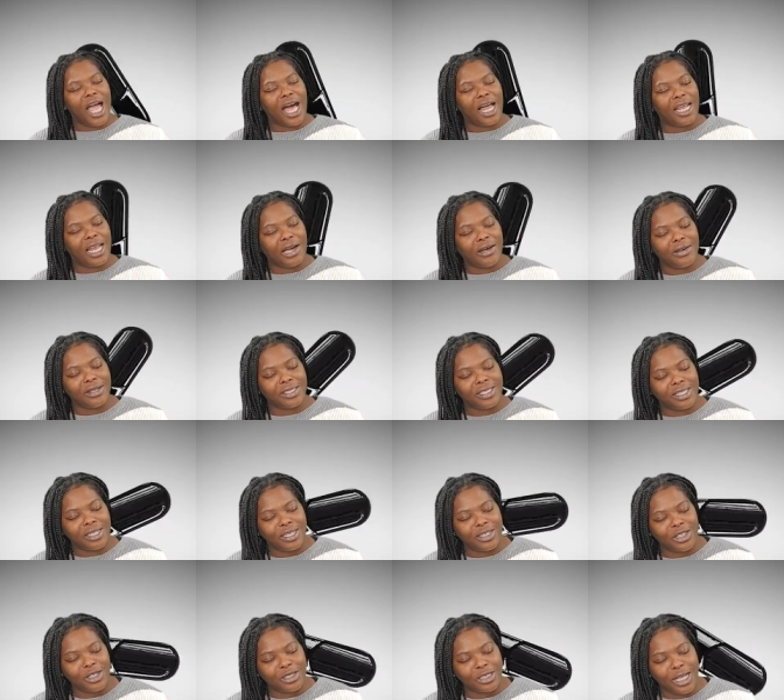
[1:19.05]
Allow us to
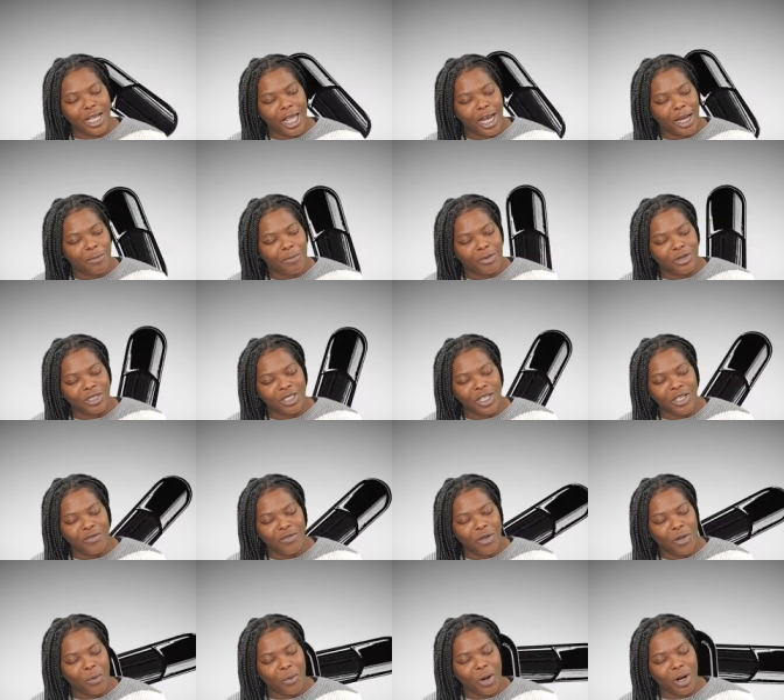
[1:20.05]
understand and perceive
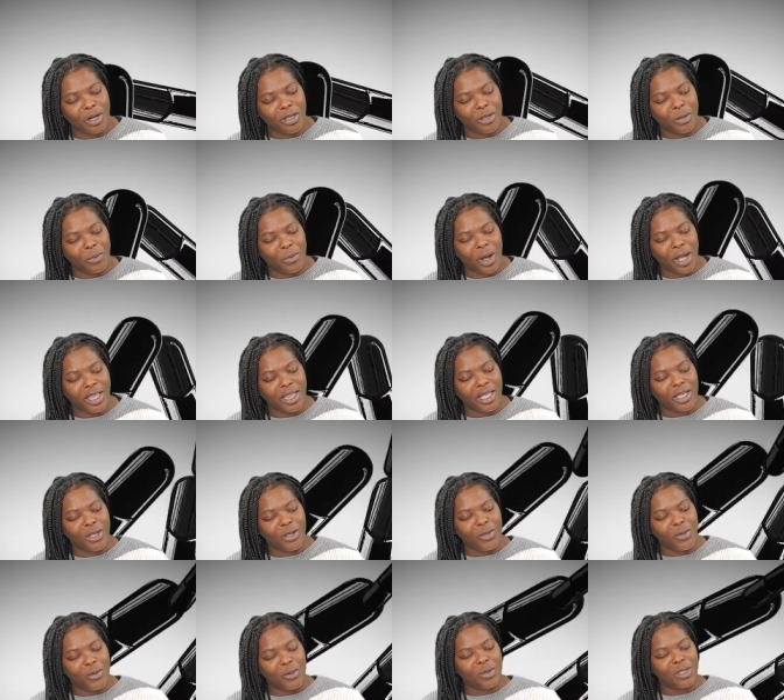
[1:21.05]
your word the way that
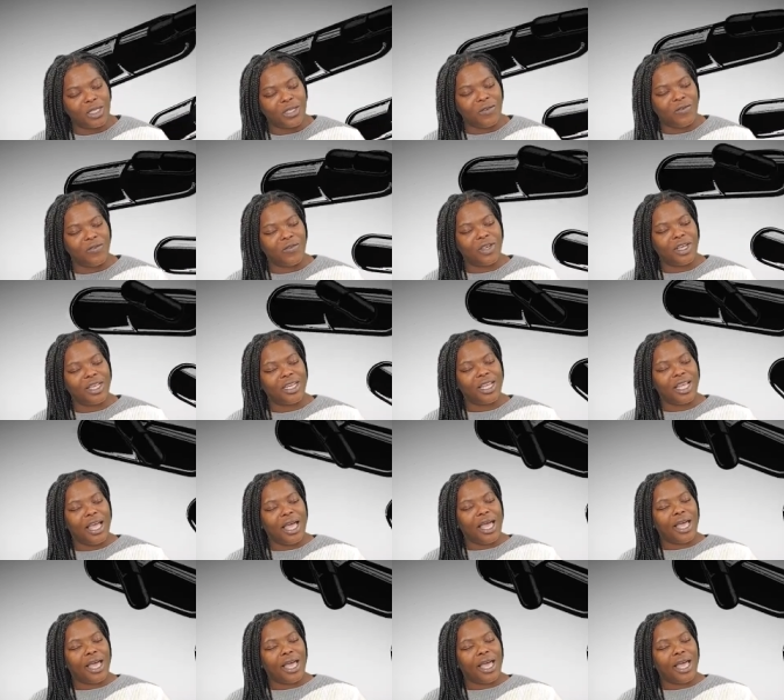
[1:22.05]
you see fit.